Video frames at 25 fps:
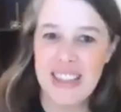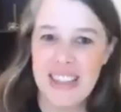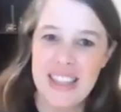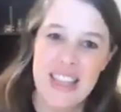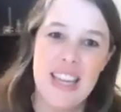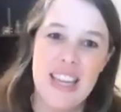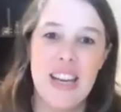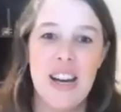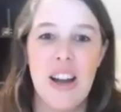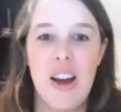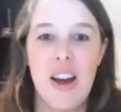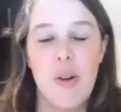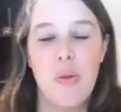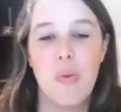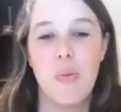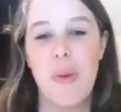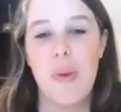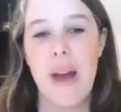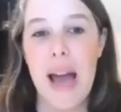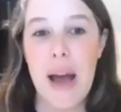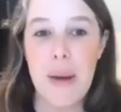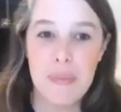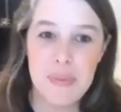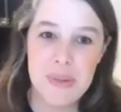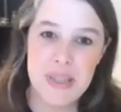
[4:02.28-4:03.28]
you know,
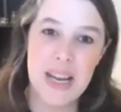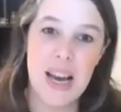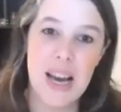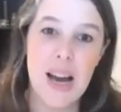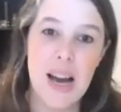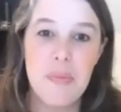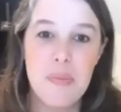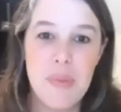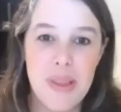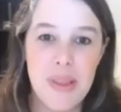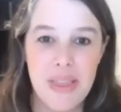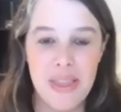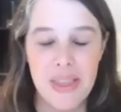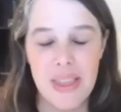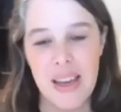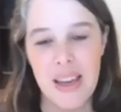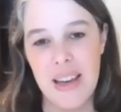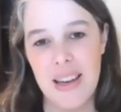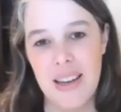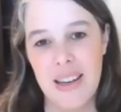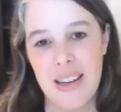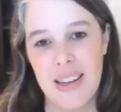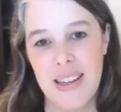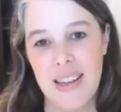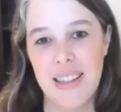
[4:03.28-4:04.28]
wrapped up in
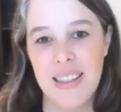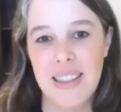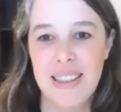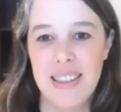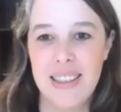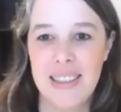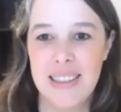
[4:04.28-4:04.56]
the,